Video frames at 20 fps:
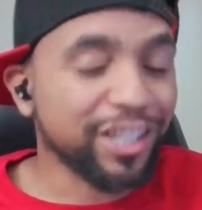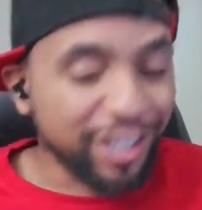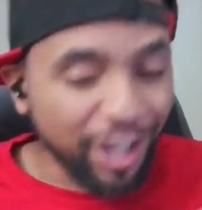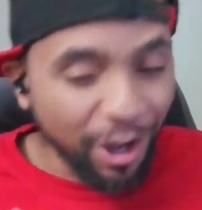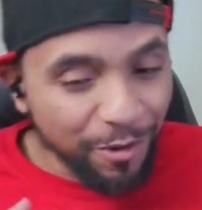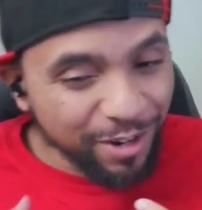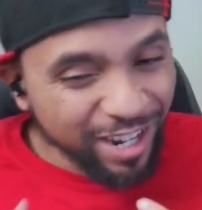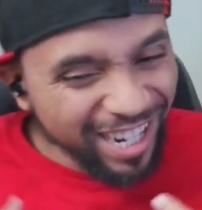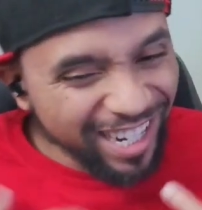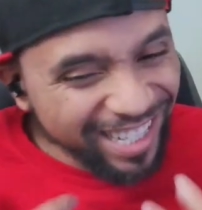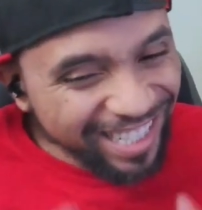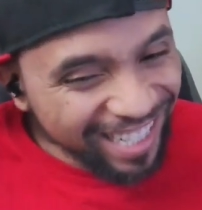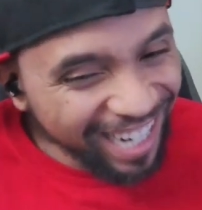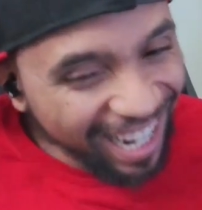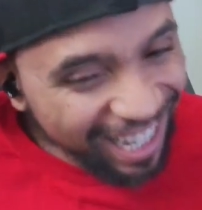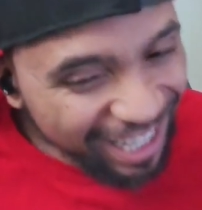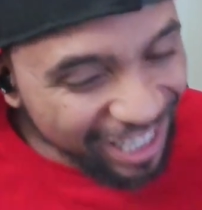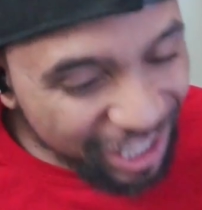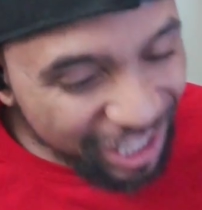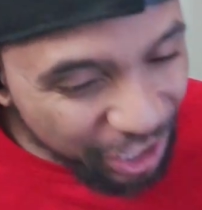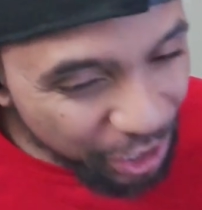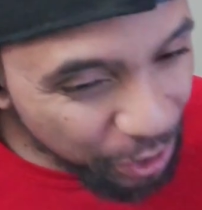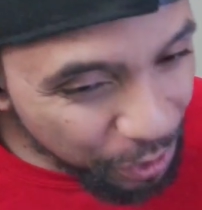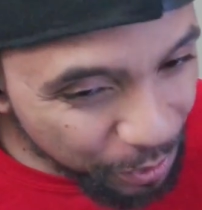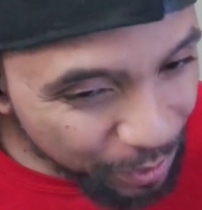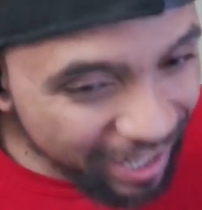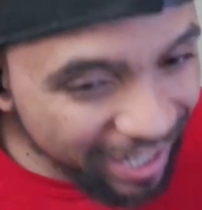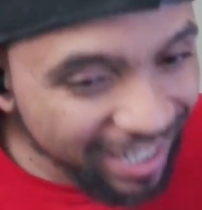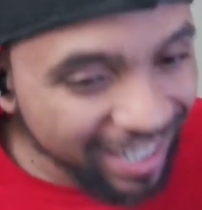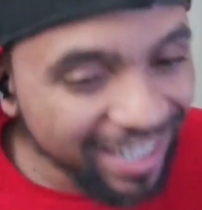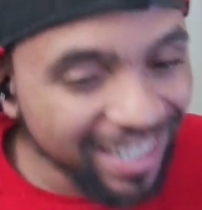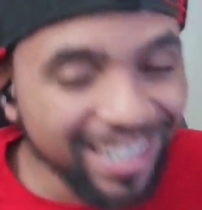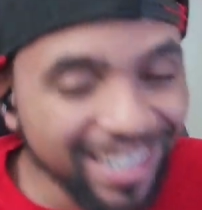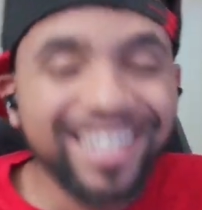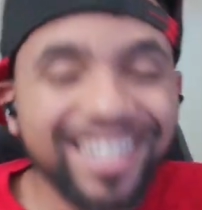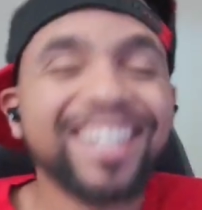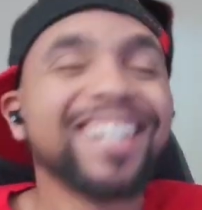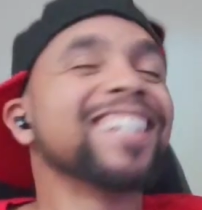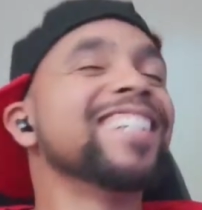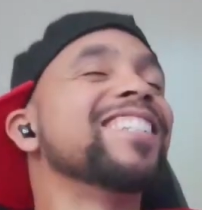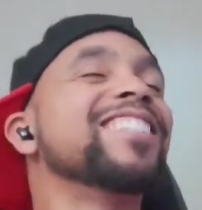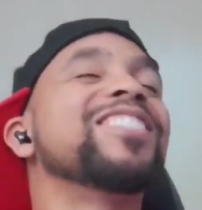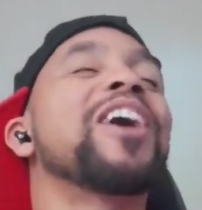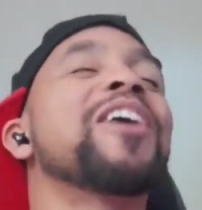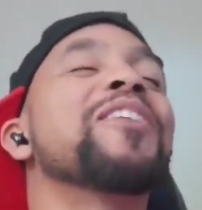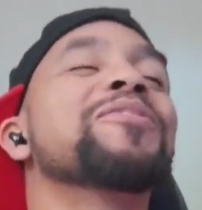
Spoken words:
get jealous, Hughie. Don't